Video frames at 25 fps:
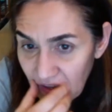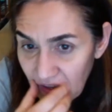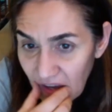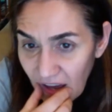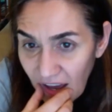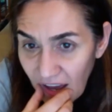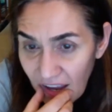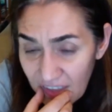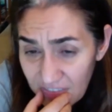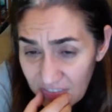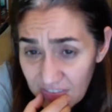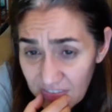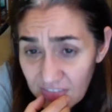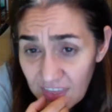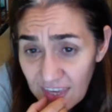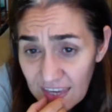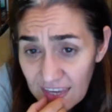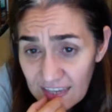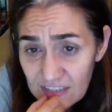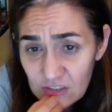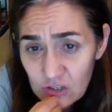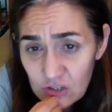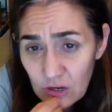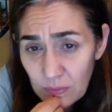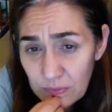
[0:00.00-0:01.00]
I
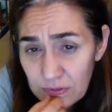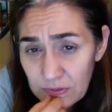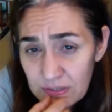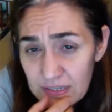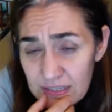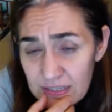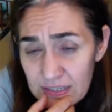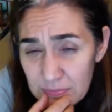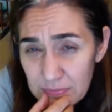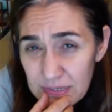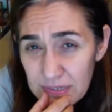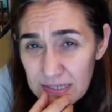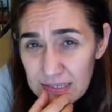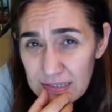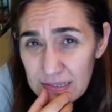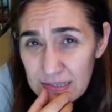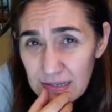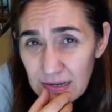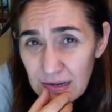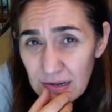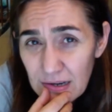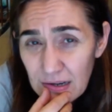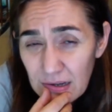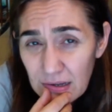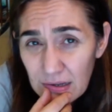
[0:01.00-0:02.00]
think Japanese
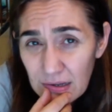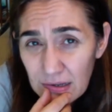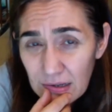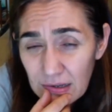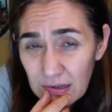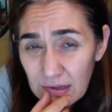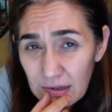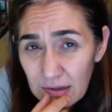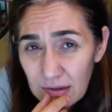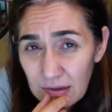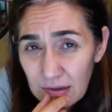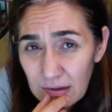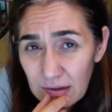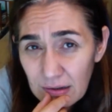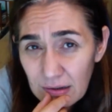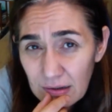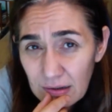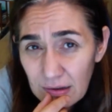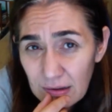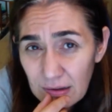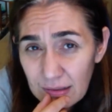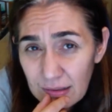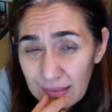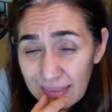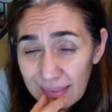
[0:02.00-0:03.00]
media
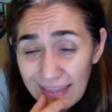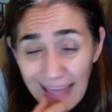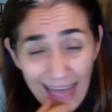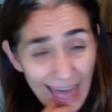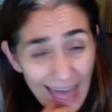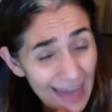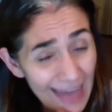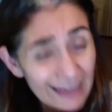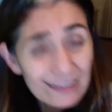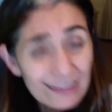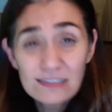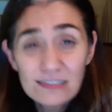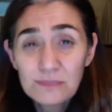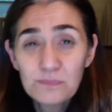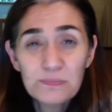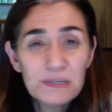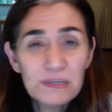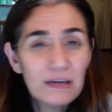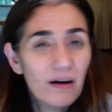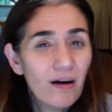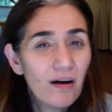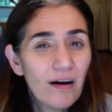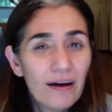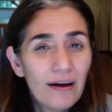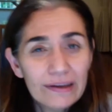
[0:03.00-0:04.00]
lags
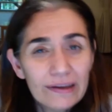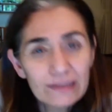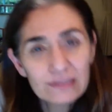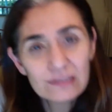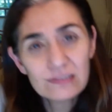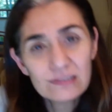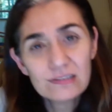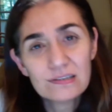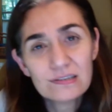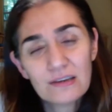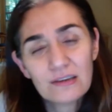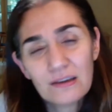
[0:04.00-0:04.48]
behind